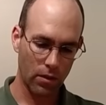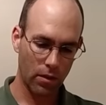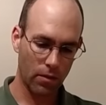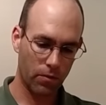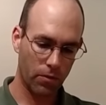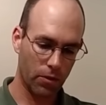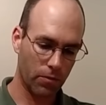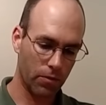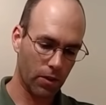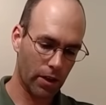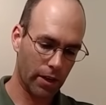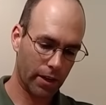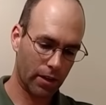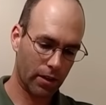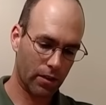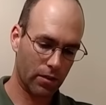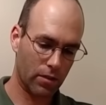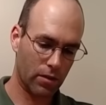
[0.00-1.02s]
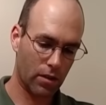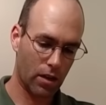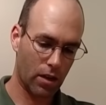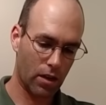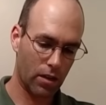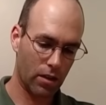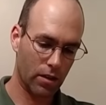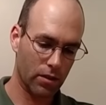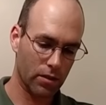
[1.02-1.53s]
if you're flying in,
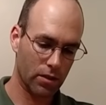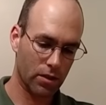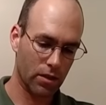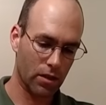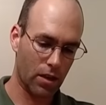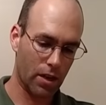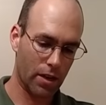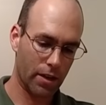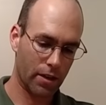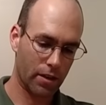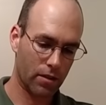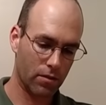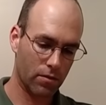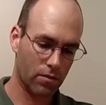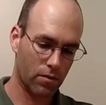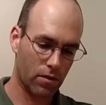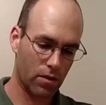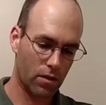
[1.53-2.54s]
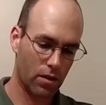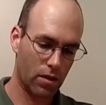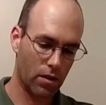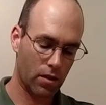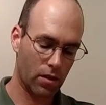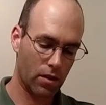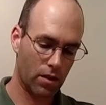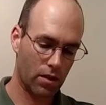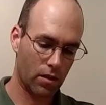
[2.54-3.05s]
uh, in Slanic or a,
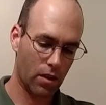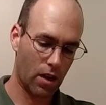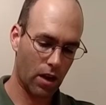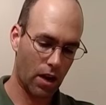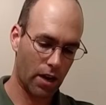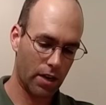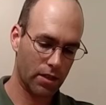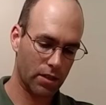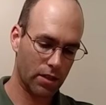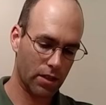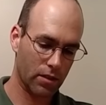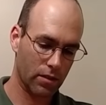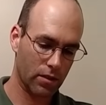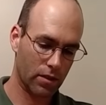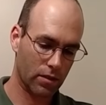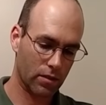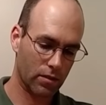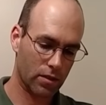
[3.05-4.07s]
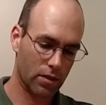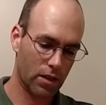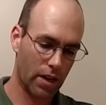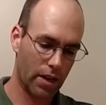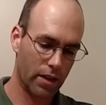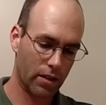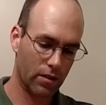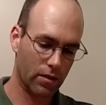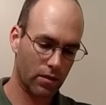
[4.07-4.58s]
a high ceiling
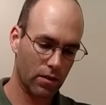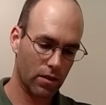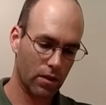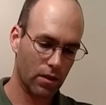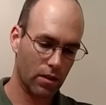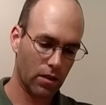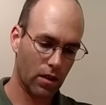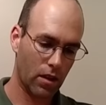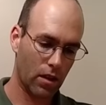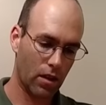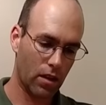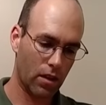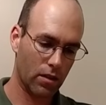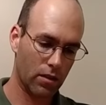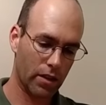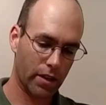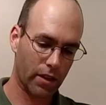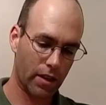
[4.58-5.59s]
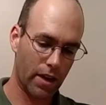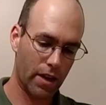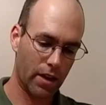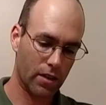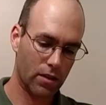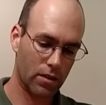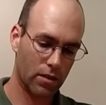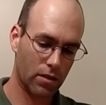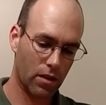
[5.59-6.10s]
site uh, like
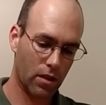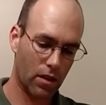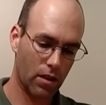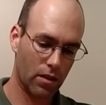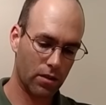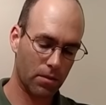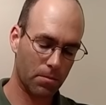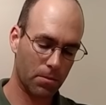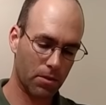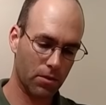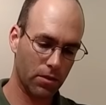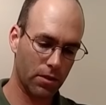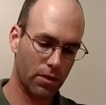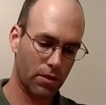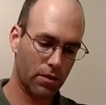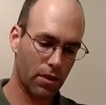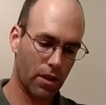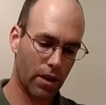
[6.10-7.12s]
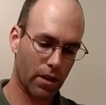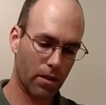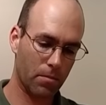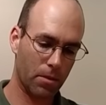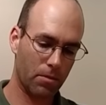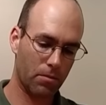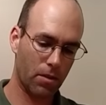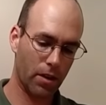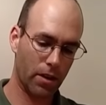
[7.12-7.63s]
that, uh, typically you're not going
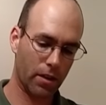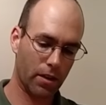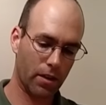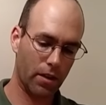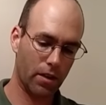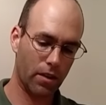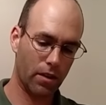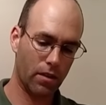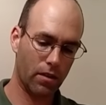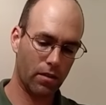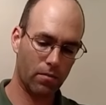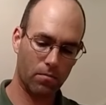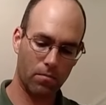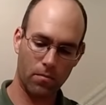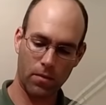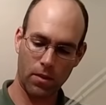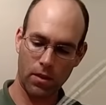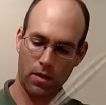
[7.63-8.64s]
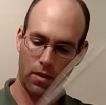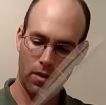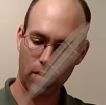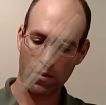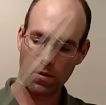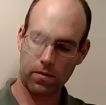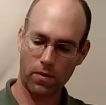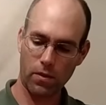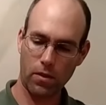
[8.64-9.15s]
to be running uh,
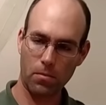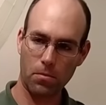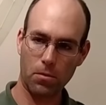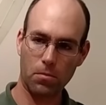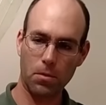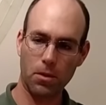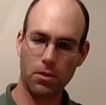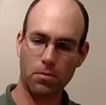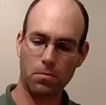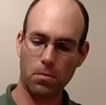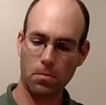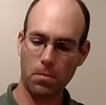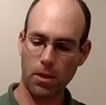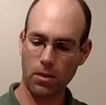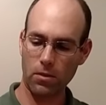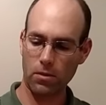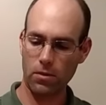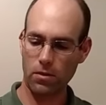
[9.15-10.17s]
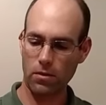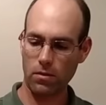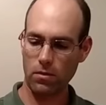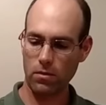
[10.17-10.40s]
a variable pitch propeller.